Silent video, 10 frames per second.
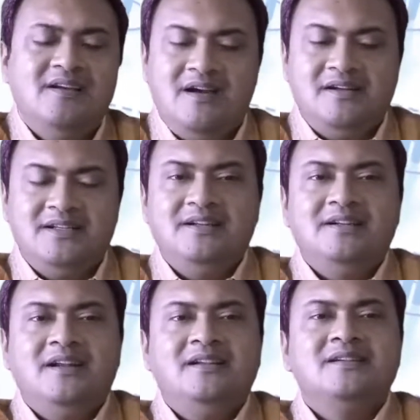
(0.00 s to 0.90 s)
Until
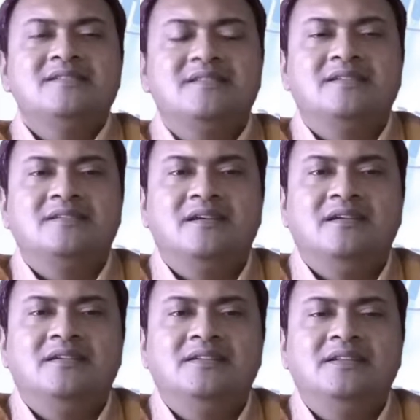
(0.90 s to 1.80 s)
and unless
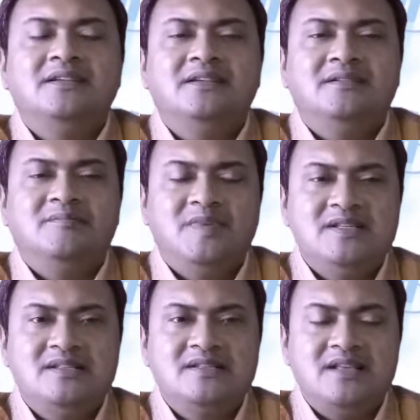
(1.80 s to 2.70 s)
the
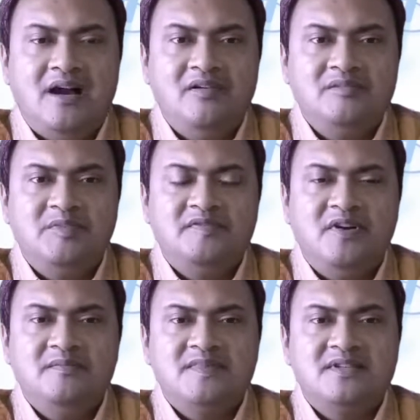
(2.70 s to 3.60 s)
business
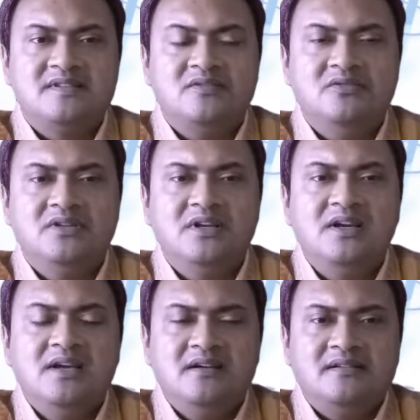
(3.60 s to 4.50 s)
outperforms its own
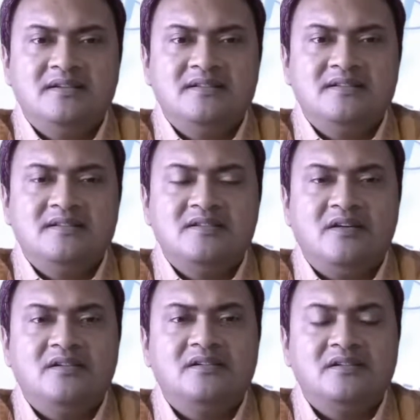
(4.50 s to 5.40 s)
results or